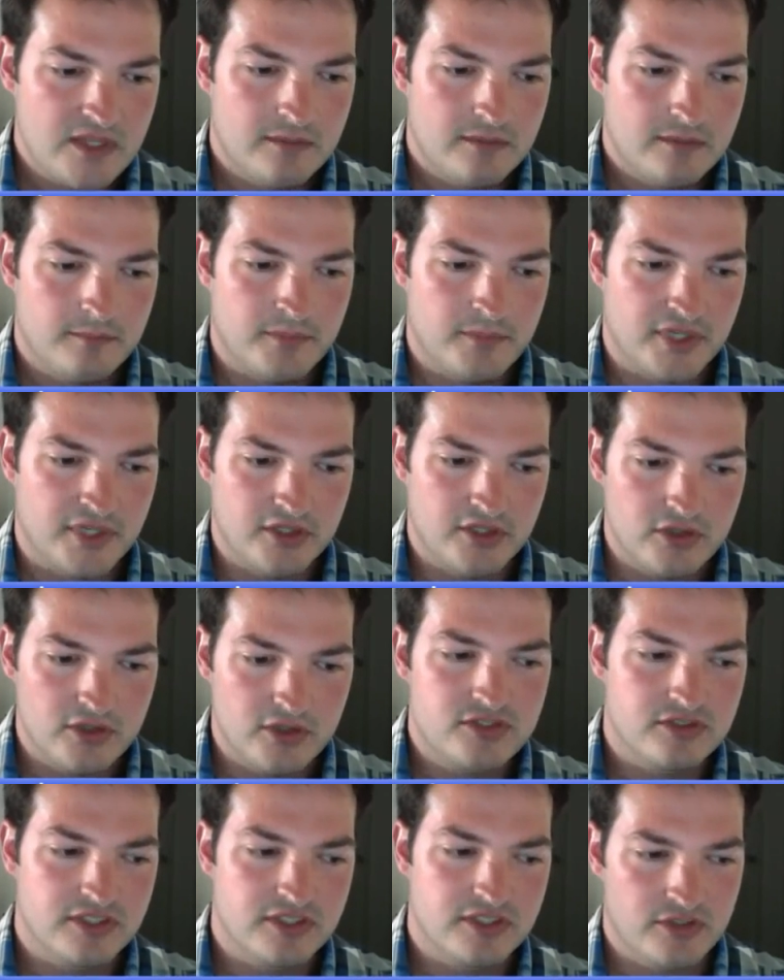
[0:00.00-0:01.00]
but
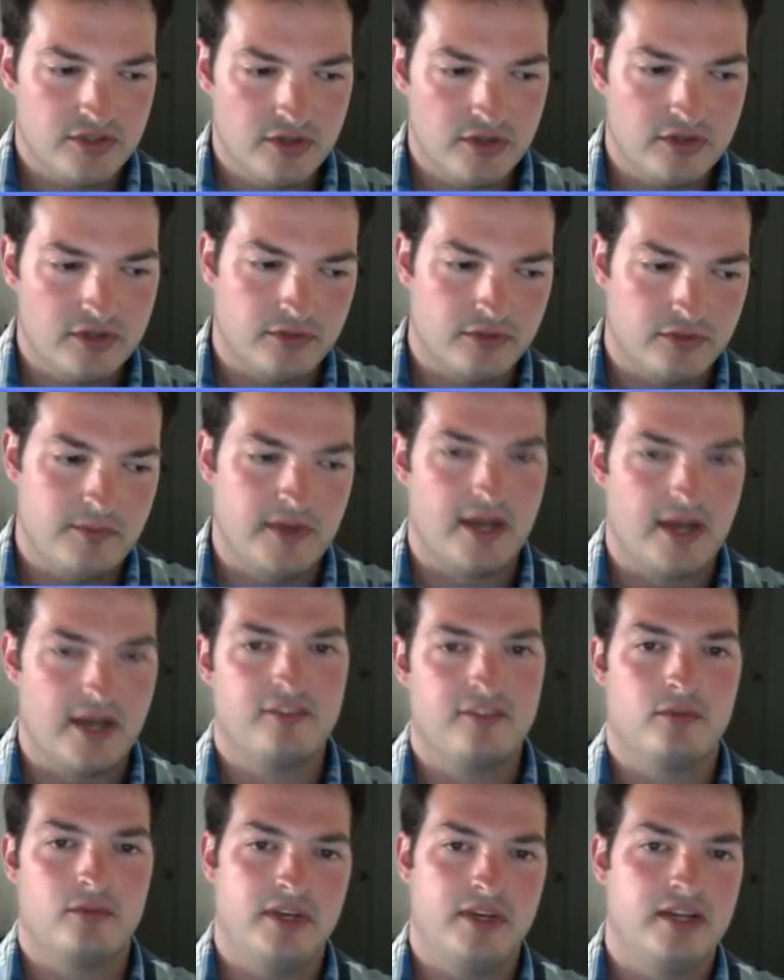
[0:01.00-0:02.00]
usually two to three
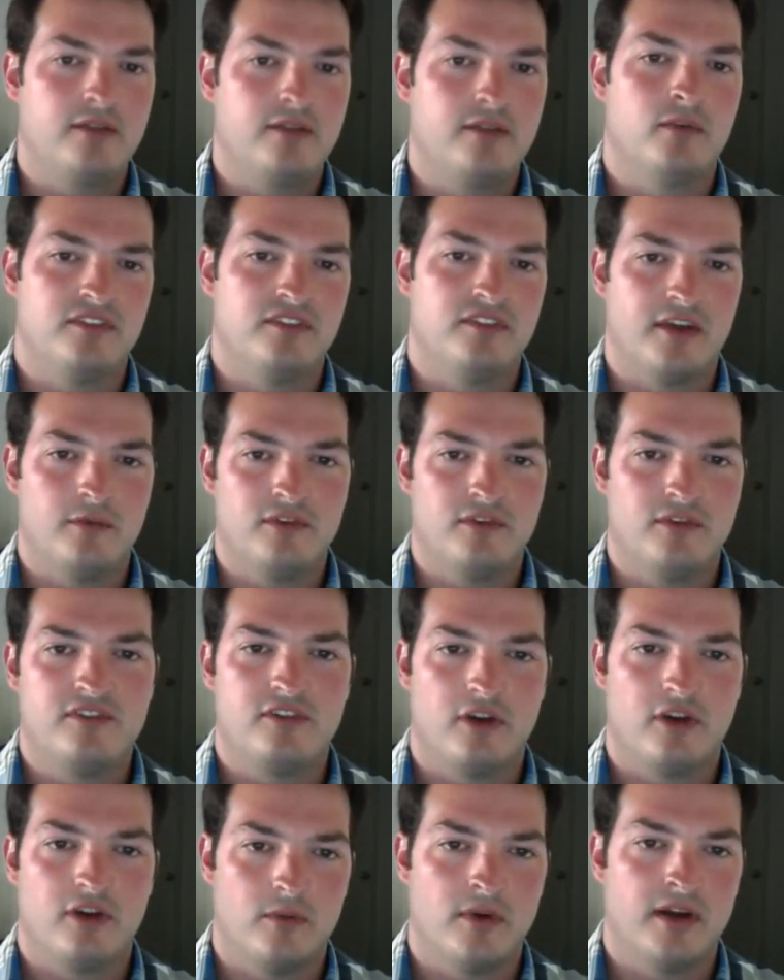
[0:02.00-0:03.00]
pounds a week once I would
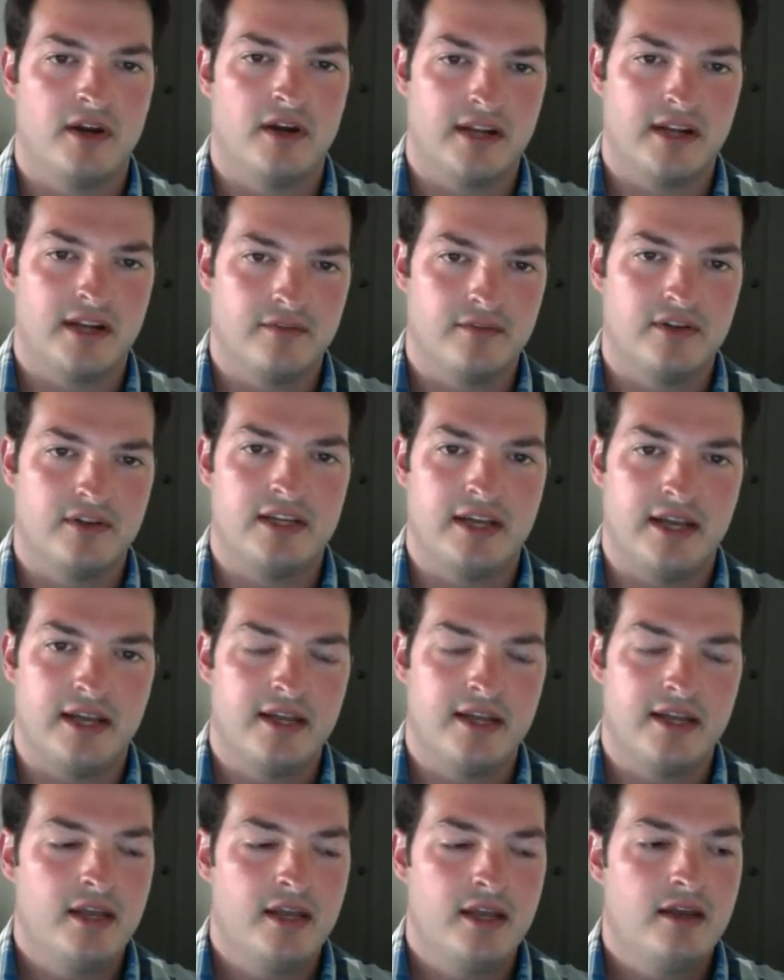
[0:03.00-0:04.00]
start running every
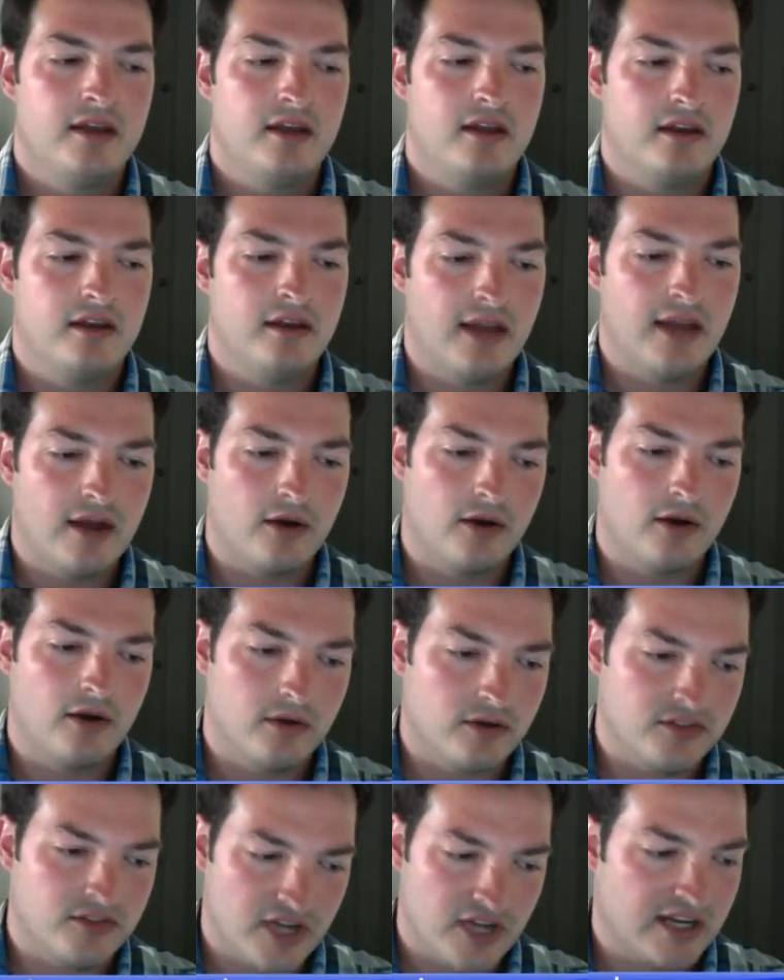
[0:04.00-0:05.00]
day, not
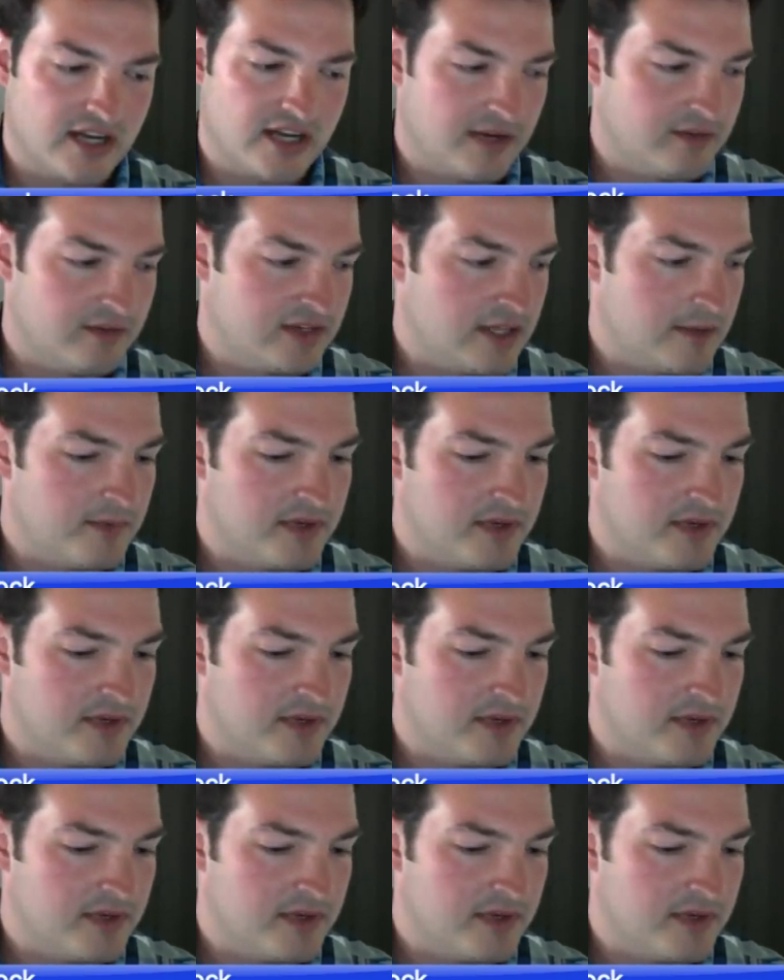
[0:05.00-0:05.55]
or, or jogging every day.